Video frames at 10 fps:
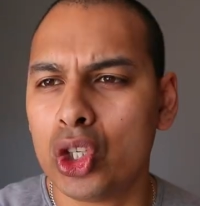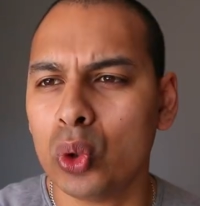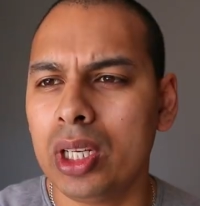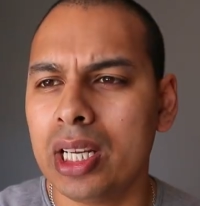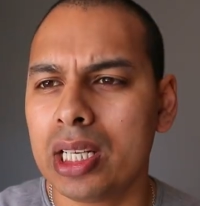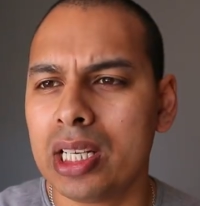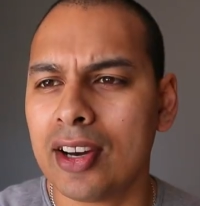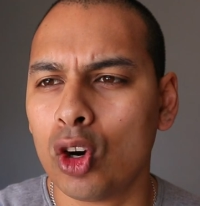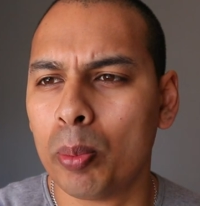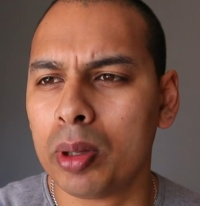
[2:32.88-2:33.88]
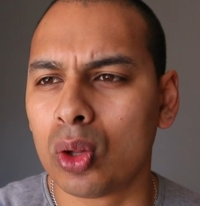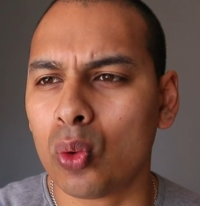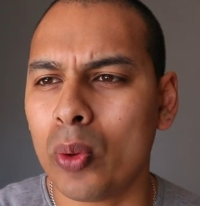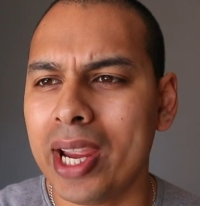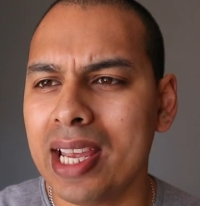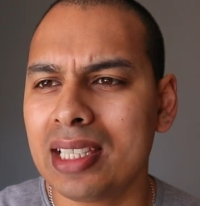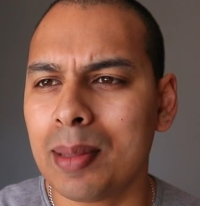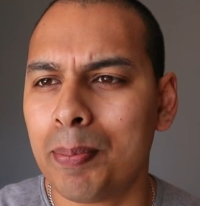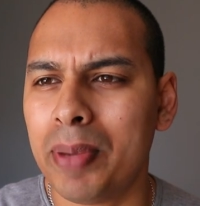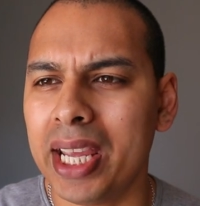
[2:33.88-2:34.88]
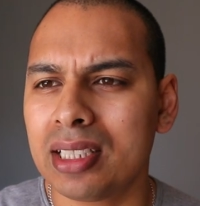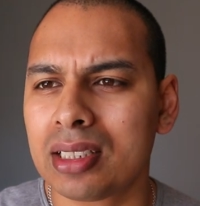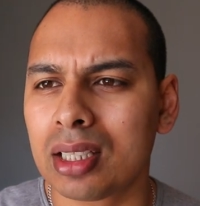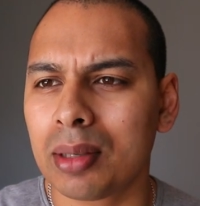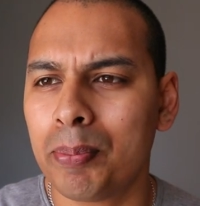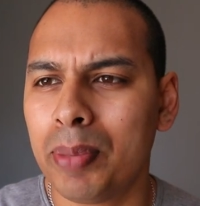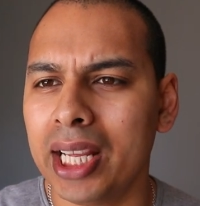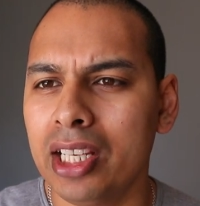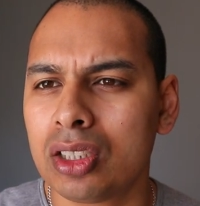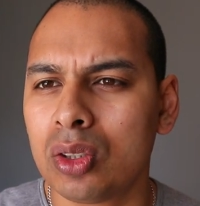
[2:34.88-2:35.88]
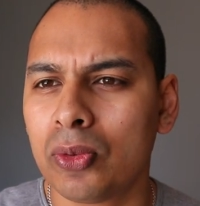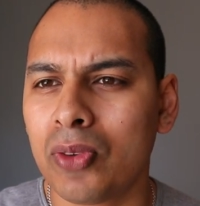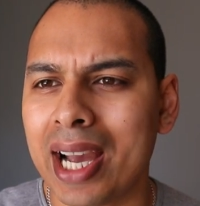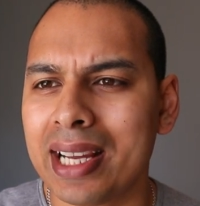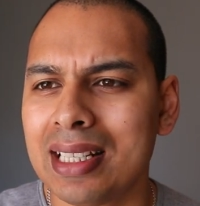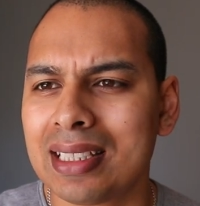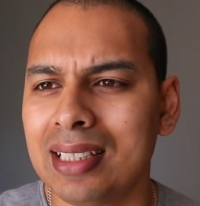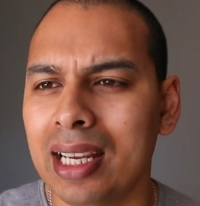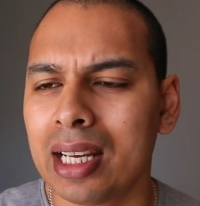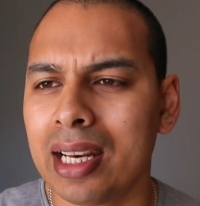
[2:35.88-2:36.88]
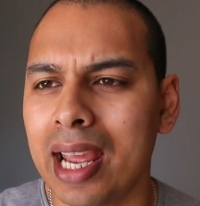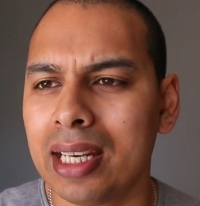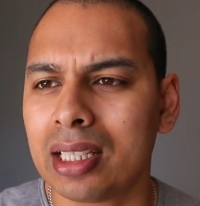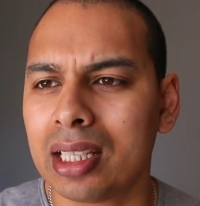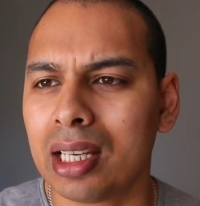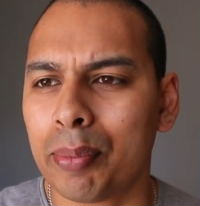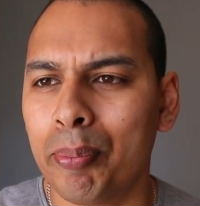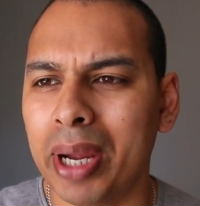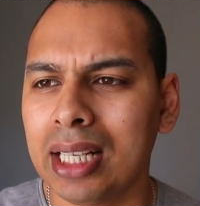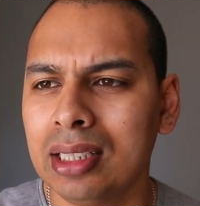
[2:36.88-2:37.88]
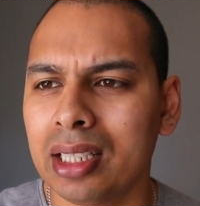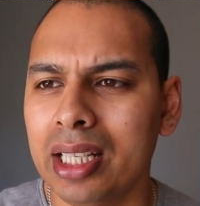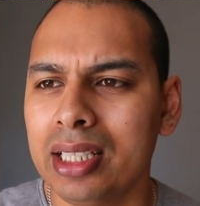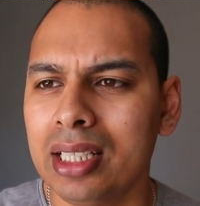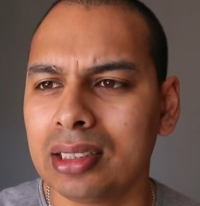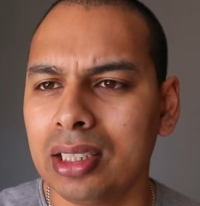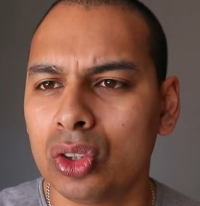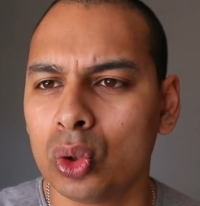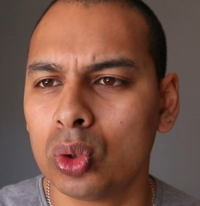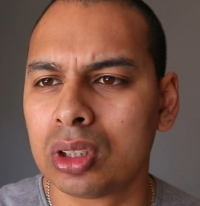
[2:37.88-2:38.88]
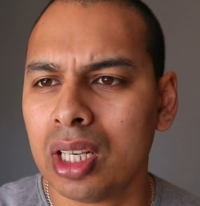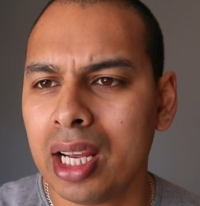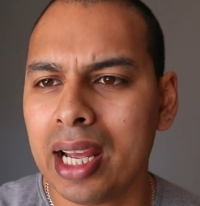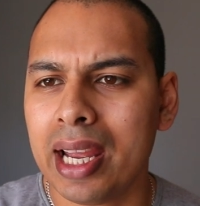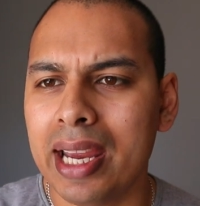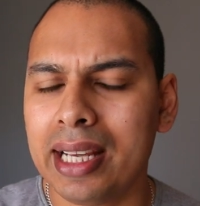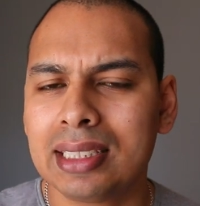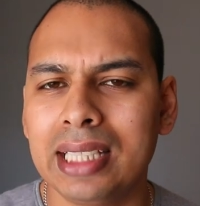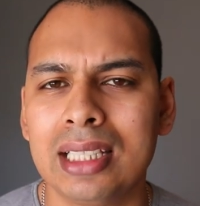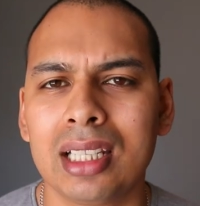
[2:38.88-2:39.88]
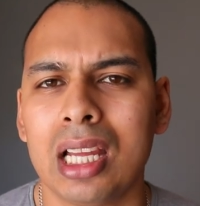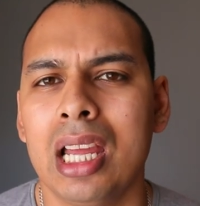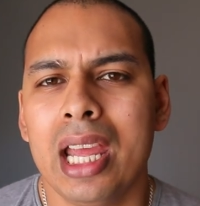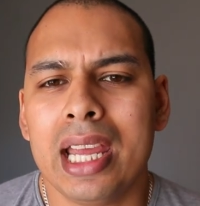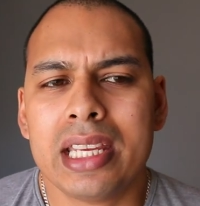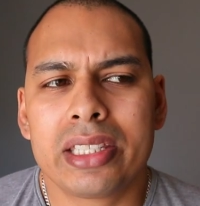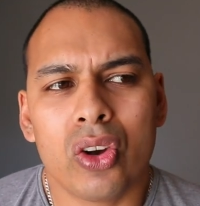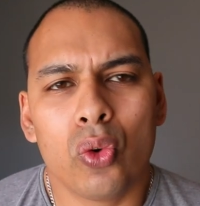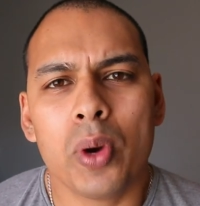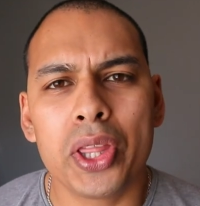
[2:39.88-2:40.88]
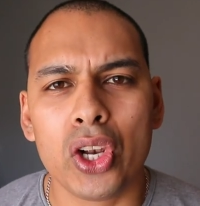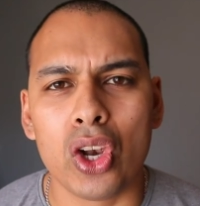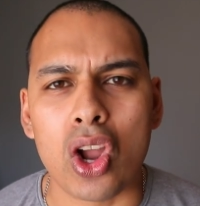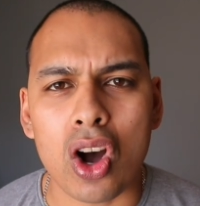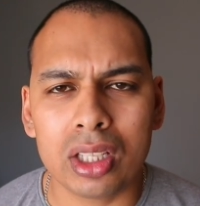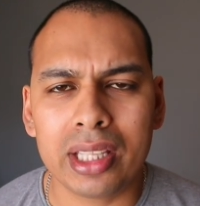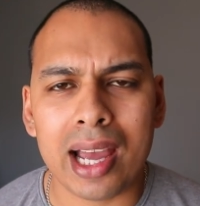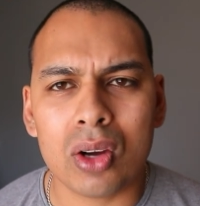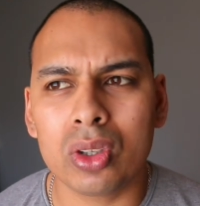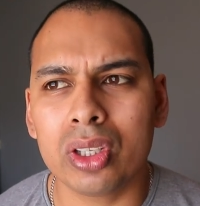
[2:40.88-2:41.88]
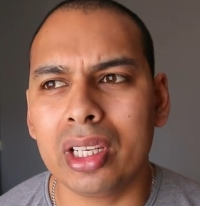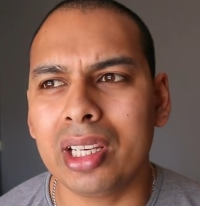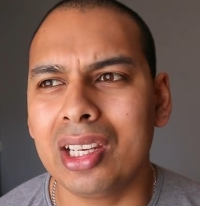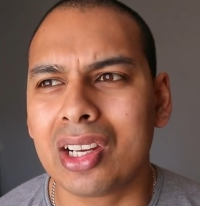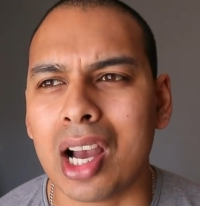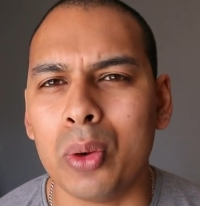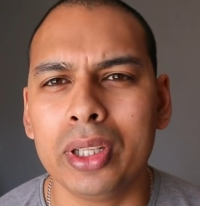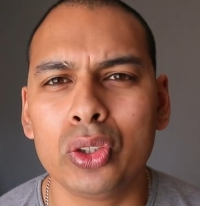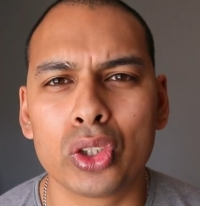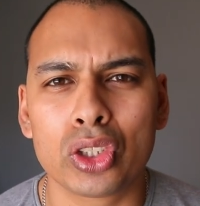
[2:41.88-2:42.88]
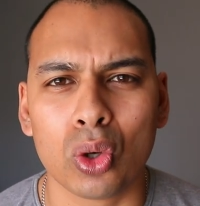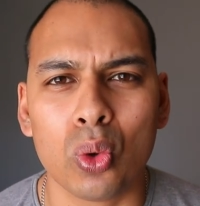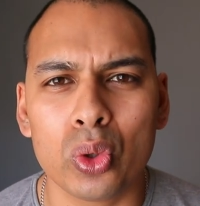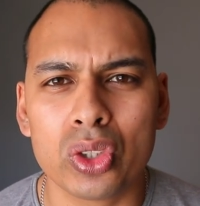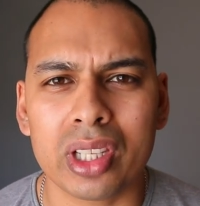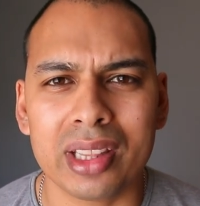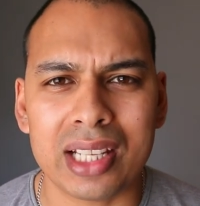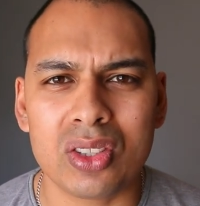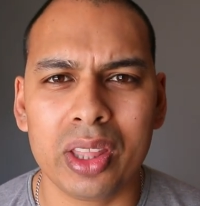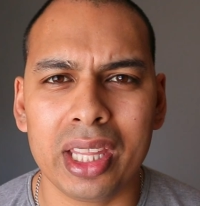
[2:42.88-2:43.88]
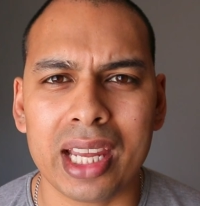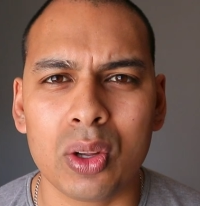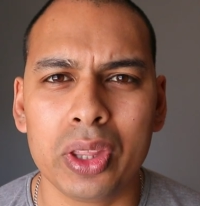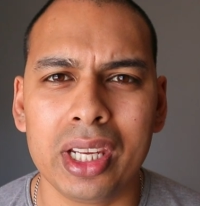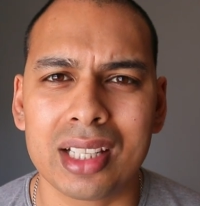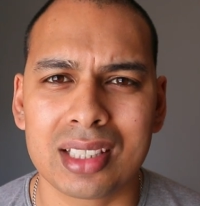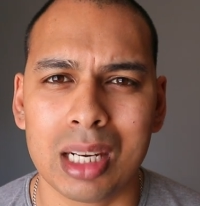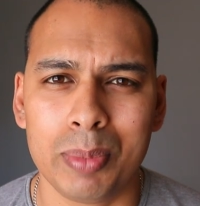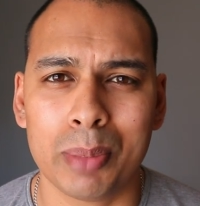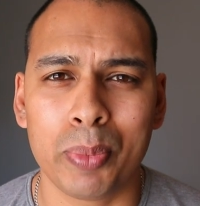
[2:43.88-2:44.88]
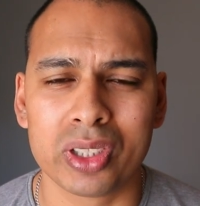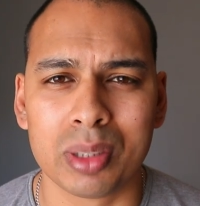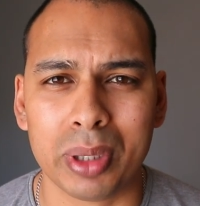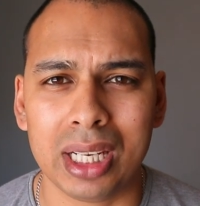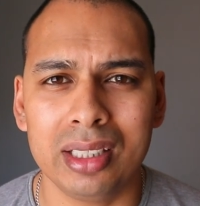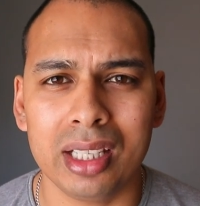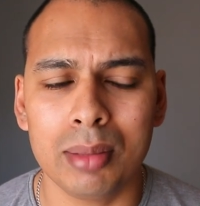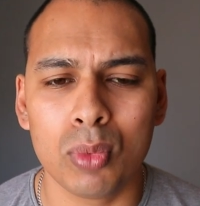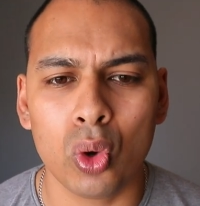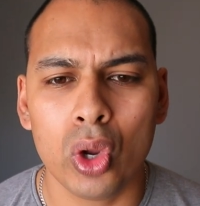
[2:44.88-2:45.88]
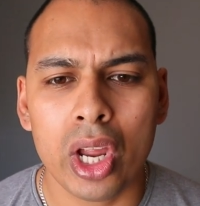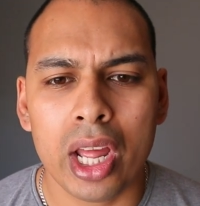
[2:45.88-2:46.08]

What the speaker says: Julian Noble, where's the best place to find secondhand gear, packs, EDC tools, etc.? So with lockdown, going to stores and that sort of thing, I don't think it's going to be a possibility anymore.